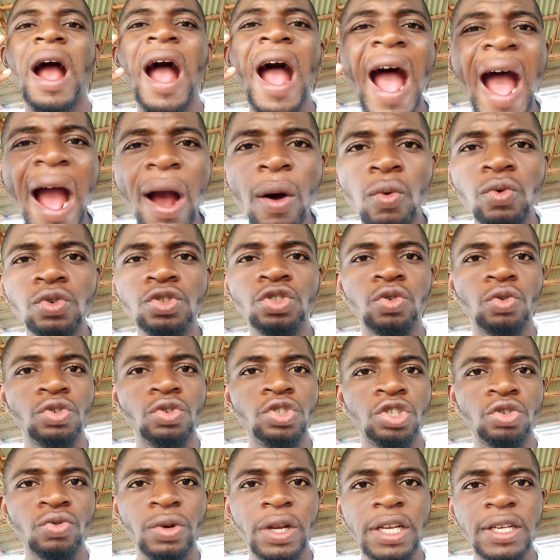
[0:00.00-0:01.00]
How to
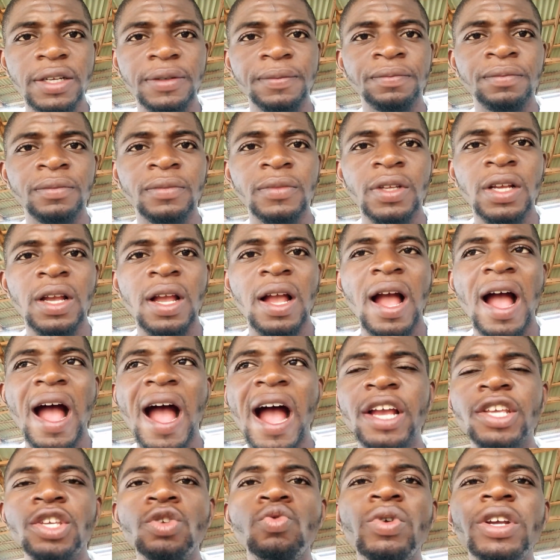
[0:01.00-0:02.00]
trade.
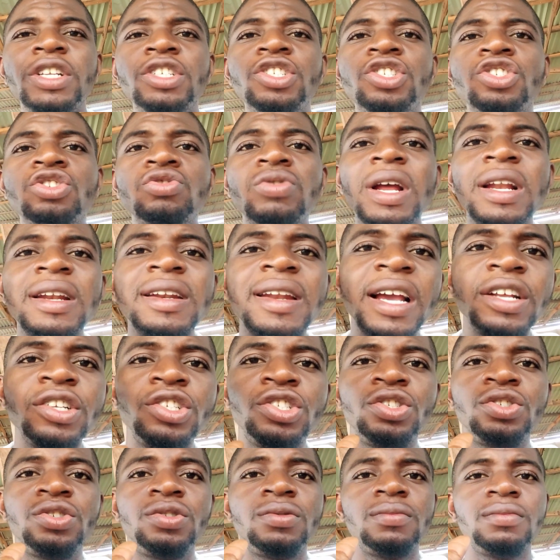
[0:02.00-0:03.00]
Are you a trend line
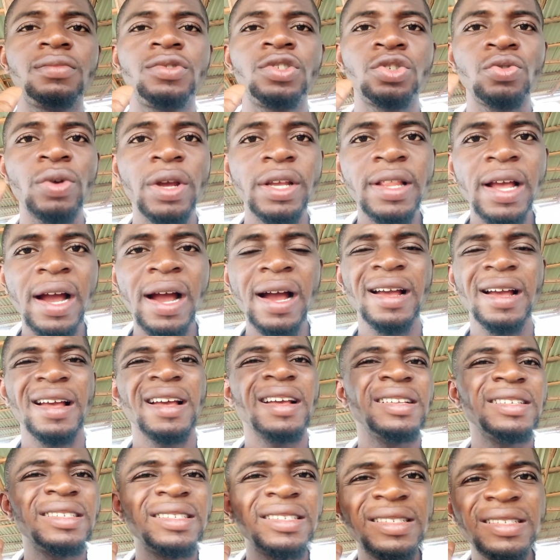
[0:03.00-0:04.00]
trader?
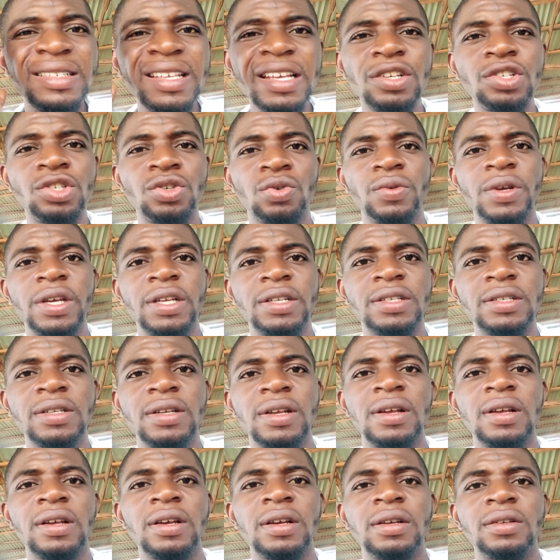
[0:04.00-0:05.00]
Stick to it.
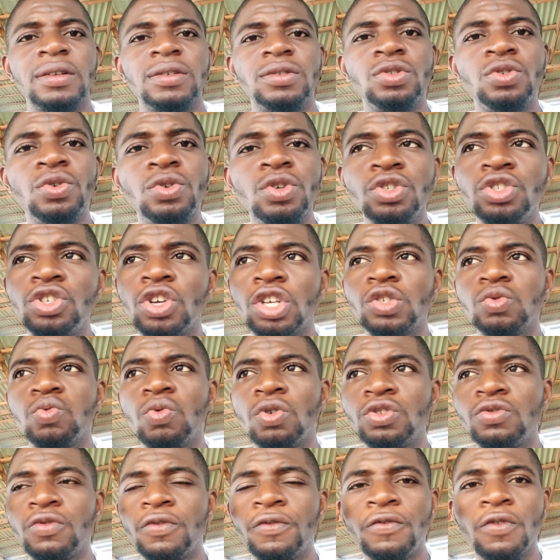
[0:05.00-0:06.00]
Do you just
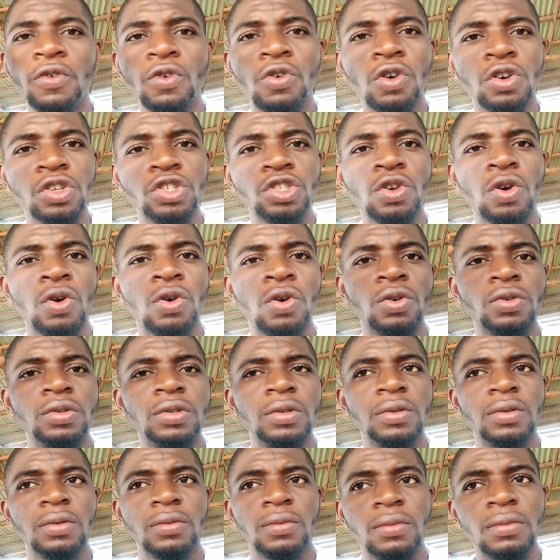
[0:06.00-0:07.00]
want to focus
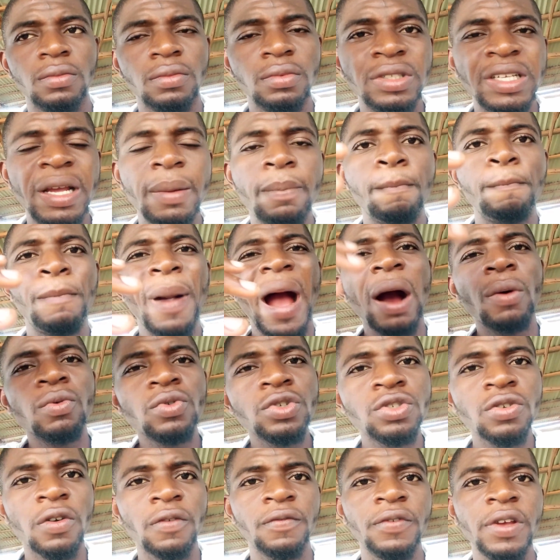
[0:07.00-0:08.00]
on the
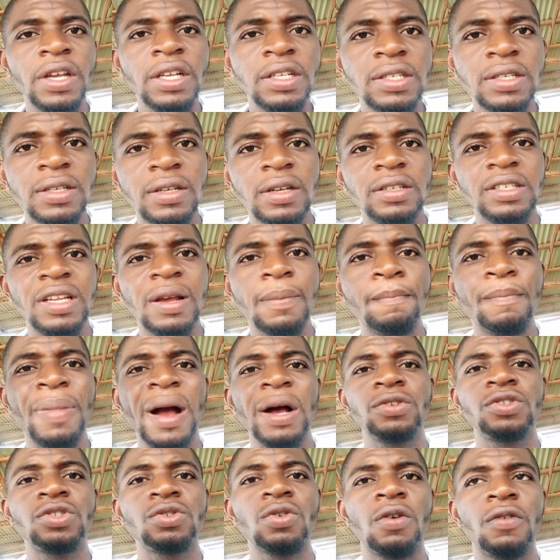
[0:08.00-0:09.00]
bounce of it, the
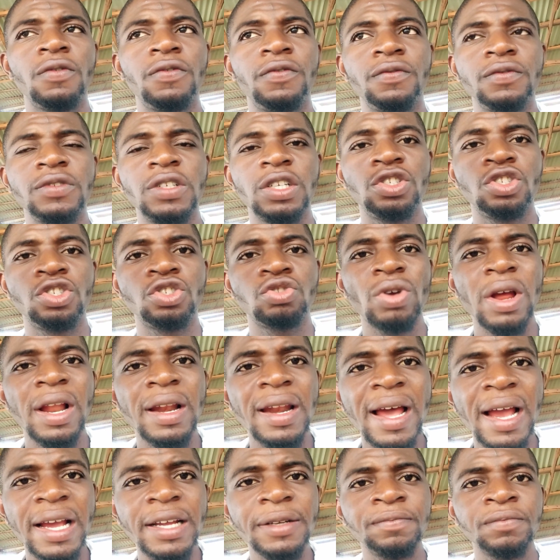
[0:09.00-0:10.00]
bounce of the
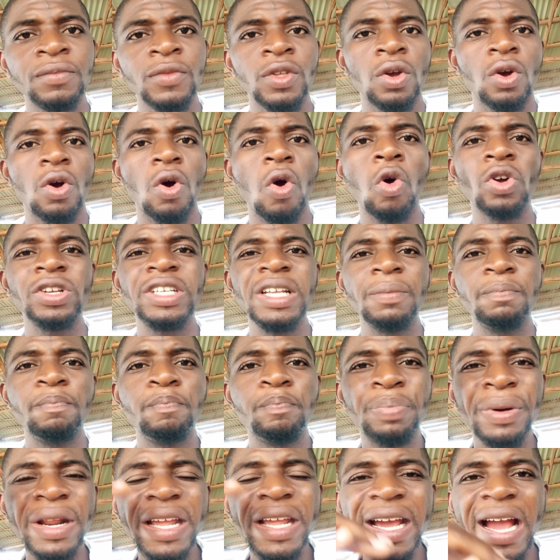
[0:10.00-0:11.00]
trend line, or the
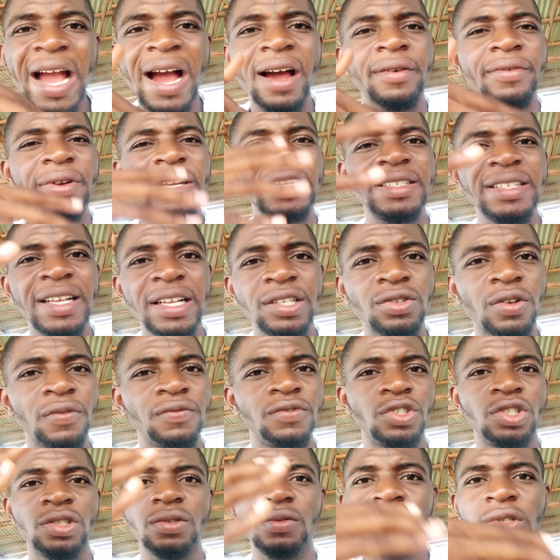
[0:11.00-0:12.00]
break and retest of
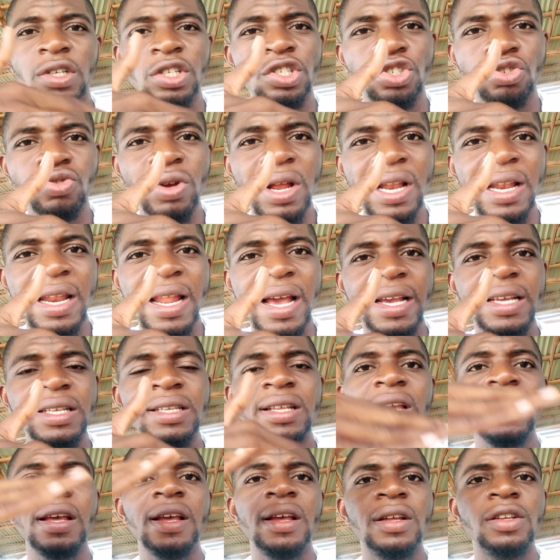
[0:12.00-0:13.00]
the trend line?
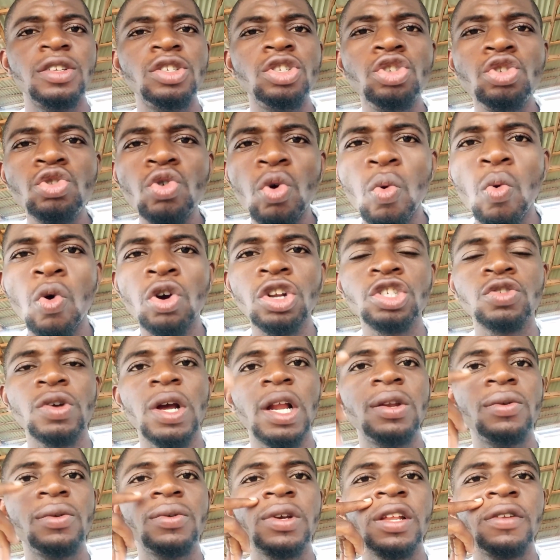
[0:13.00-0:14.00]
Know what you
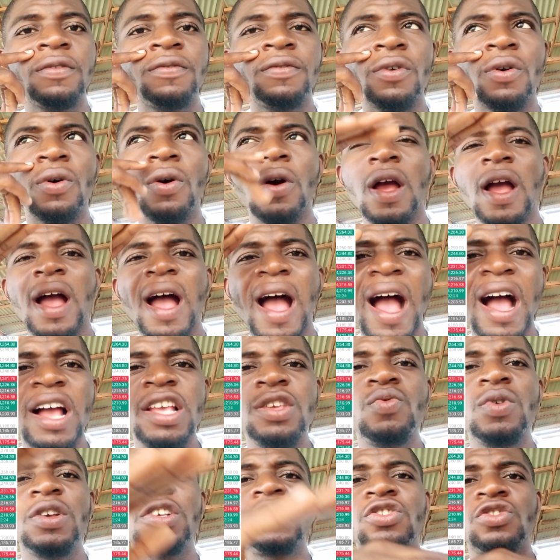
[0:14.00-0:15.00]
are looking for. Are
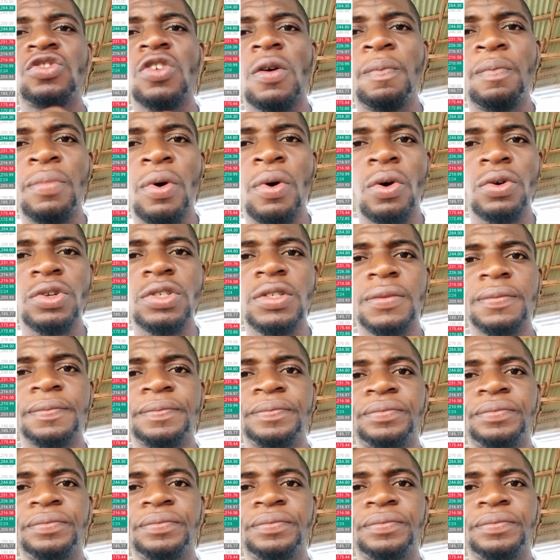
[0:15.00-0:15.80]
you a support